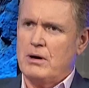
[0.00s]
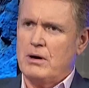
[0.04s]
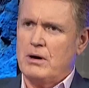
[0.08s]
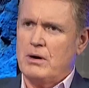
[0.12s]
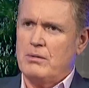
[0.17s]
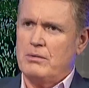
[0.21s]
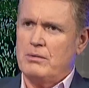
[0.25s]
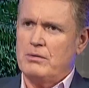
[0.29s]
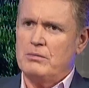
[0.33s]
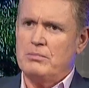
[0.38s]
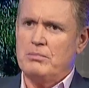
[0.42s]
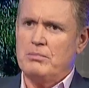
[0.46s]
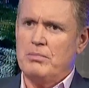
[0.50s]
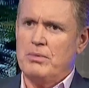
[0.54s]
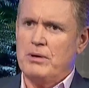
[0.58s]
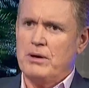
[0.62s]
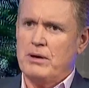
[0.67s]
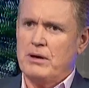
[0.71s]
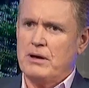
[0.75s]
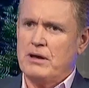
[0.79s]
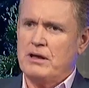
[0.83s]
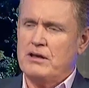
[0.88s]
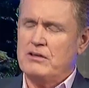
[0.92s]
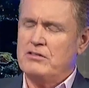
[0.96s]
I would
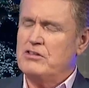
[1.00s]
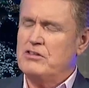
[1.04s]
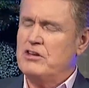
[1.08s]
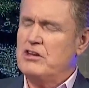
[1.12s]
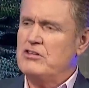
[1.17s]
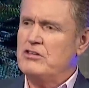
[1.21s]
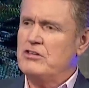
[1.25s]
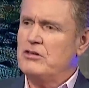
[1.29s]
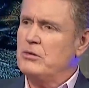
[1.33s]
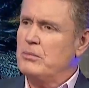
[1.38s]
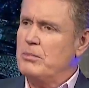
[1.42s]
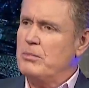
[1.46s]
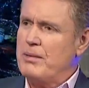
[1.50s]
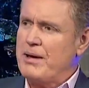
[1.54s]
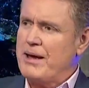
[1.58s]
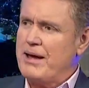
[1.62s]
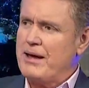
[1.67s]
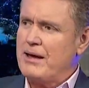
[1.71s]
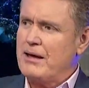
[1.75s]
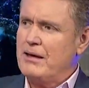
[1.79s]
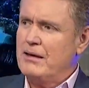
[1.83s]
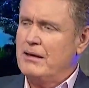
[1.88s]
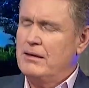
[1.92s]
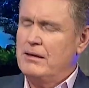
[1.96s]
continue to
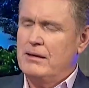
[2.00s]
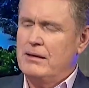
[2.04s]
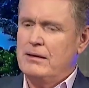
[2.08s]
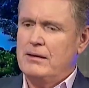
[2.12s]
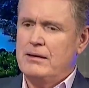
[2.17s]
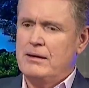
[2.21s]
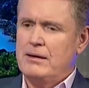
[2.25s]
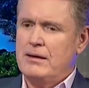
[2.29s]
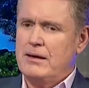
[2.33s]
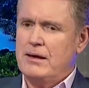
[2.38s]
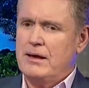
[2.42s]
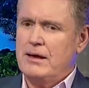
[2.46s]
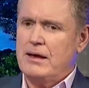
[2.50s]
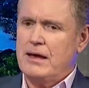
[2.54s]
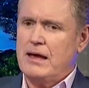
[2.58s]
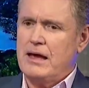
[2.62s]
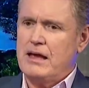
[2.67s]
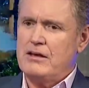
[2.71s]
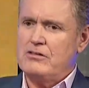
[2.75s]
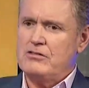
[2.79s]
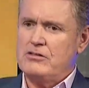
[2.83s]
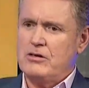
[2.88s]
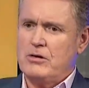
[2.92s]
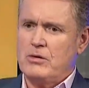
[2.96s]
back.
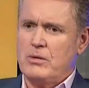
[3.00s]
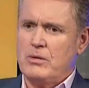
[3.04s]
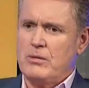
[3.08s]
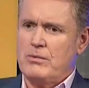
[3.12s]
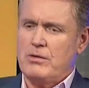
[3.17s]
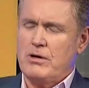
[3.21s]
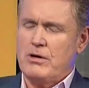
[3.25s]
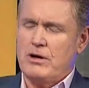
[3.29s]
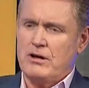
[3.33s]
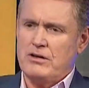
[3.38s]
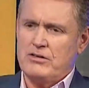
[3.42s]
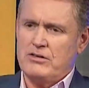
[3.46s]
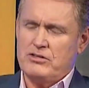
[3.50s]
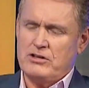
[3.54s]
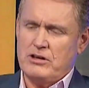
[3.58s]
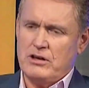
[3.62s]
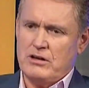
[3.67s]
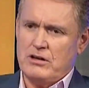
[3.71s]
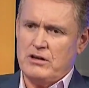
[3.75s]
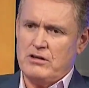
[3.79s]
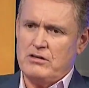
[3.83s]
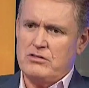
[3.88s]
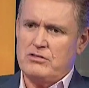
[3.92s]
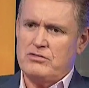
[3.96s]
As you quite rightly
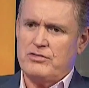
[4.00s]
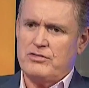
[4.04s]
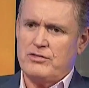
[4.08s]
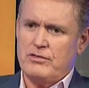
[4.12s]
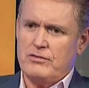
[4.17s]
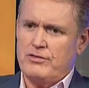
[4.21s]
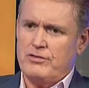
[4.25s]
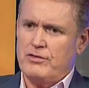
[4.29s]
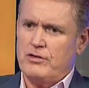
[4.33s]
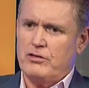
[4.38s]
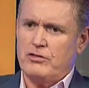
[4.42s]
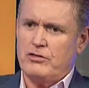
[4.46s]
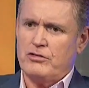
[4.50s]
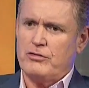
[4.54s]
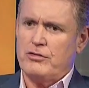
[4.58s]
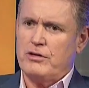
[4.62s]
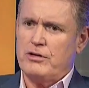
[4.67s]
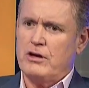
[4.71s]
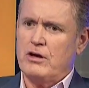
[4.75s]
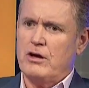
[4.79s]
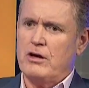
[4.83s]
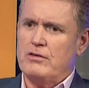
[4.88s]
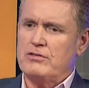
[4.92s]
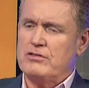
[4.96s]
said, his first
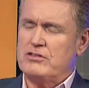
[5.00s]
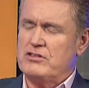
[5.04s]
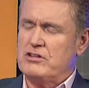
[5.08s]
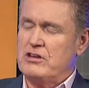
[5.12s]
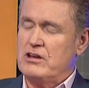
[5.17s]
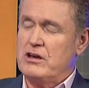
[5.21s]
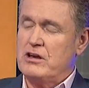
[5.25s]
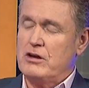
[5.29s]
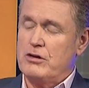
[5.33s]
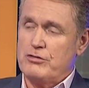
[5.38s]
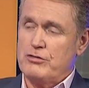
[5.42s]
three overs, he